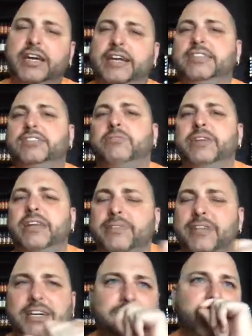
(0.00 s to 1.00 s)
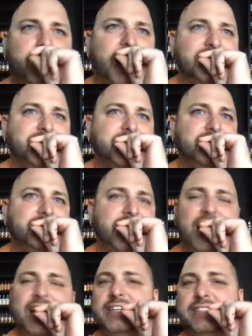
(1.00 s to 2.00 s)
And he told me the name of the country. I said,
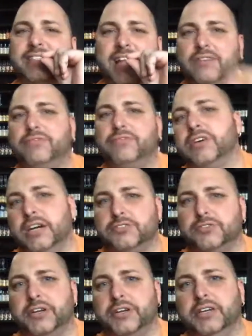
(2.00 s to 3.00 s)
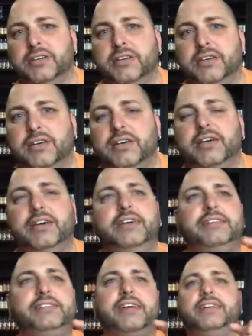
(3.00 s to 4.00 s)
That is not a real country. He
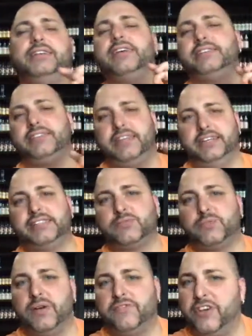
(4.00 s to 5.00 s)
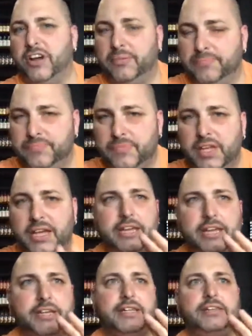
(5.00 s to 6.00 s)
said, Yes, it is. That's where I'm from. And
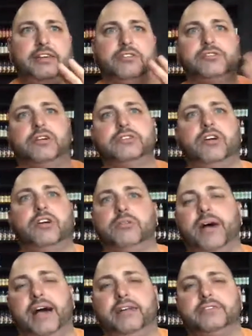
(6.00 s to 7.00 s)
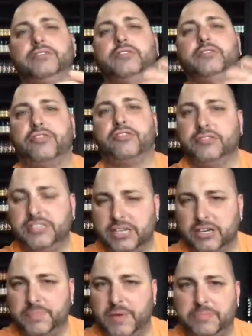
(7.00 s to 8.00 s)
he, he goes on talking about how there's only like
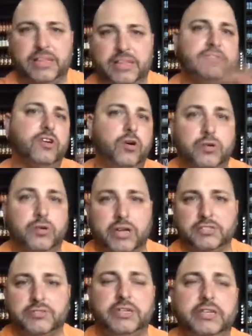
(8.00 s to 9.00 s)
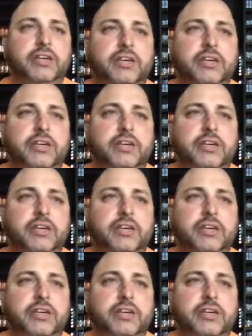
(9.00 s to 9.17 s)
1,300 people that live in the whole country.